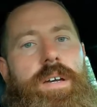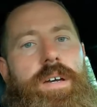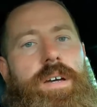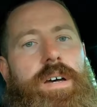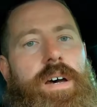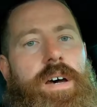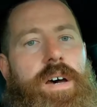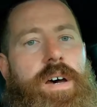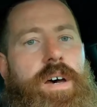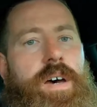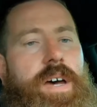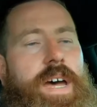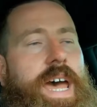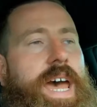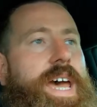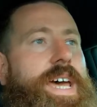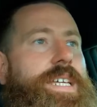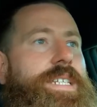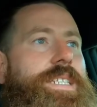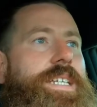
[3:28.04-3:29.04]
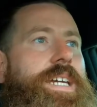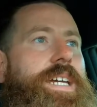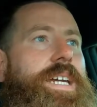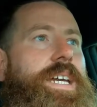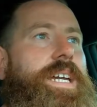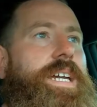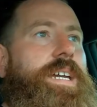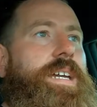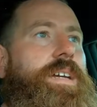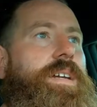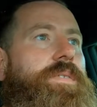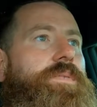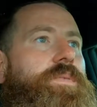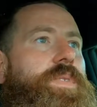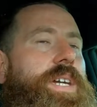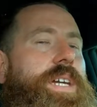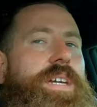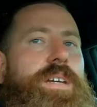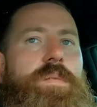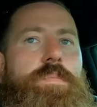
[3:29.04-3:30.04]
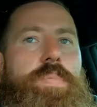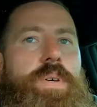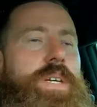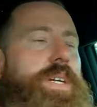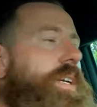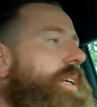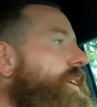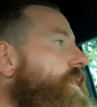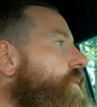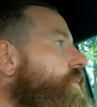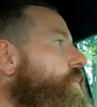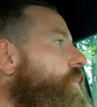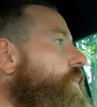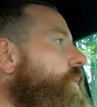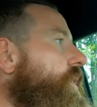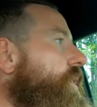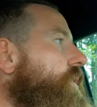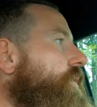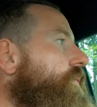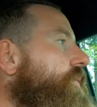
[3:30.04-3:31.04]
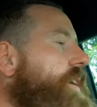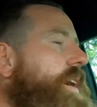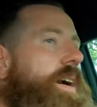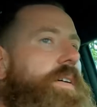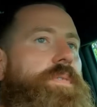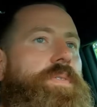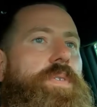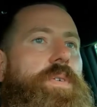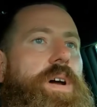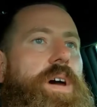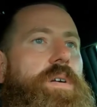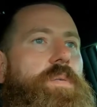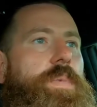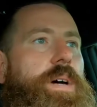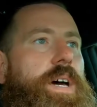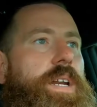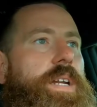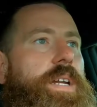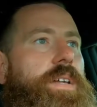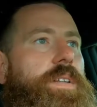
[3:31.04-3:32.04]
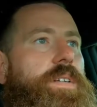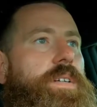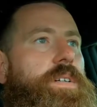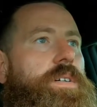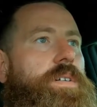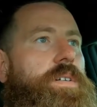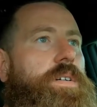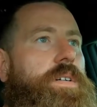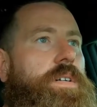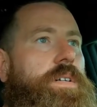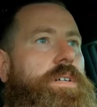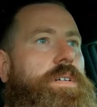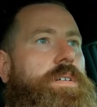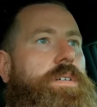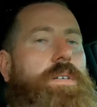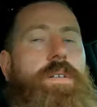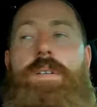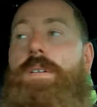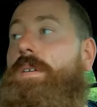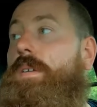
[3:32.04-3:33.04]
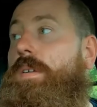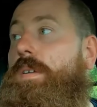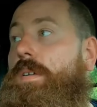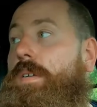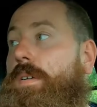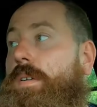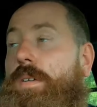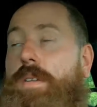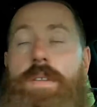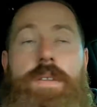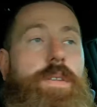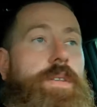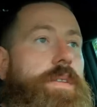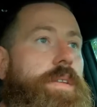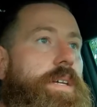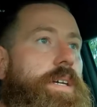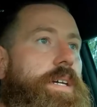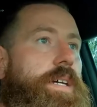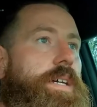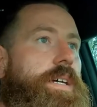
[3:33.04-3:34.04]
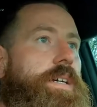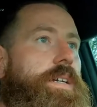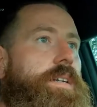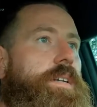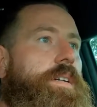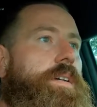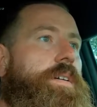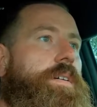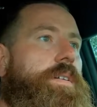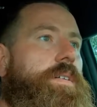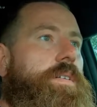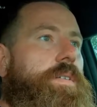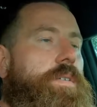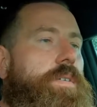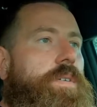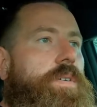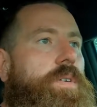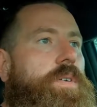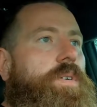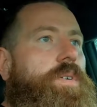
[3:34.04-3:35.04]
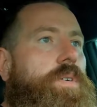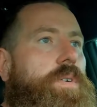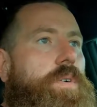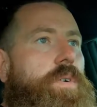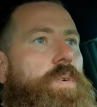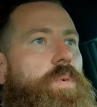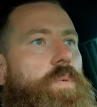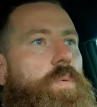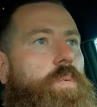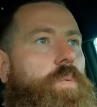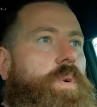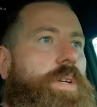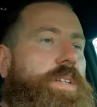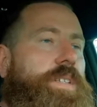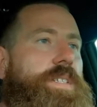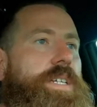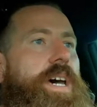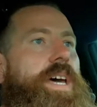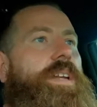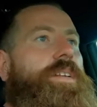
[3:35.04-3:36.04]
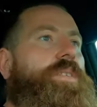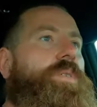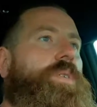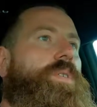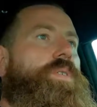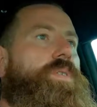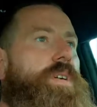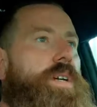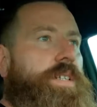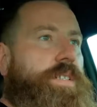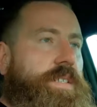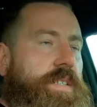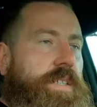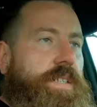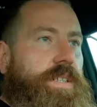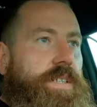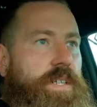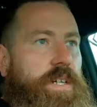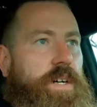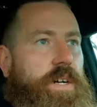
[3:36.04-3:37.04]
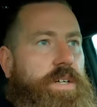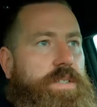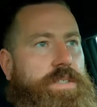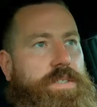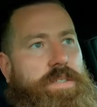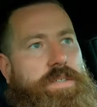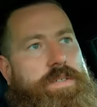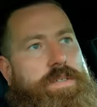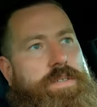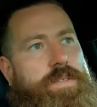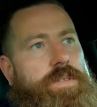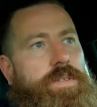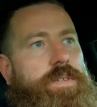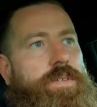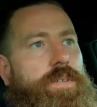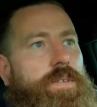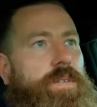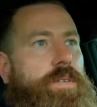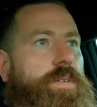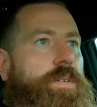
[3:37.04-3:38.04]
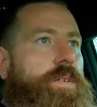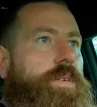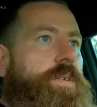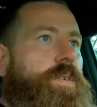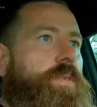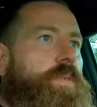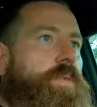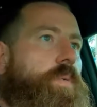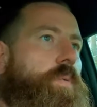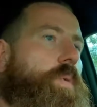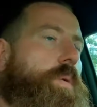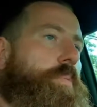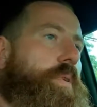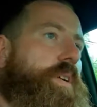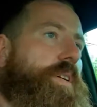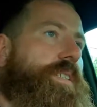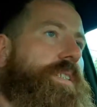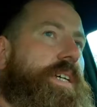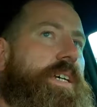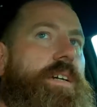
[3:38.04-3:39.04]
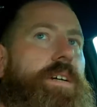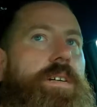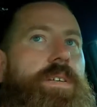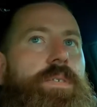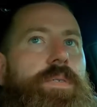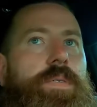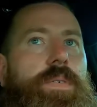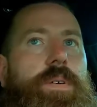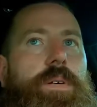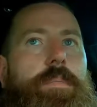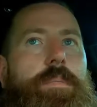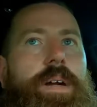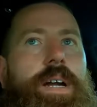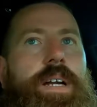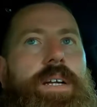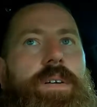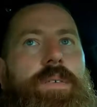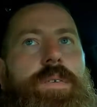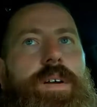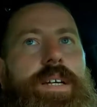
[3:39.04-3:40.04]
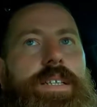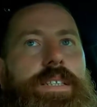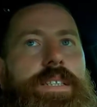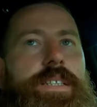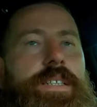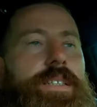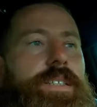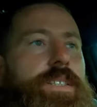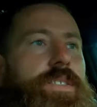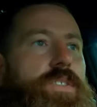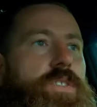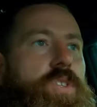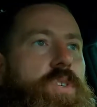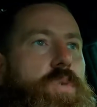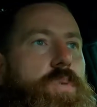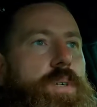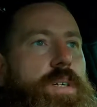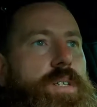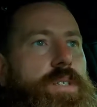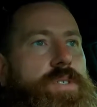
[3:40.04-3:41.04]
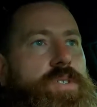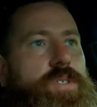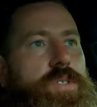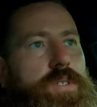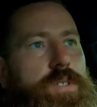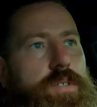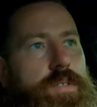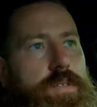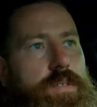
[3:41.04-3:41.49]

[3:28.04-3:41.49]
Has a VMP 105 throttle body on the car. Then we decided to address the exhaust. We put a set of American Racing's 2-inch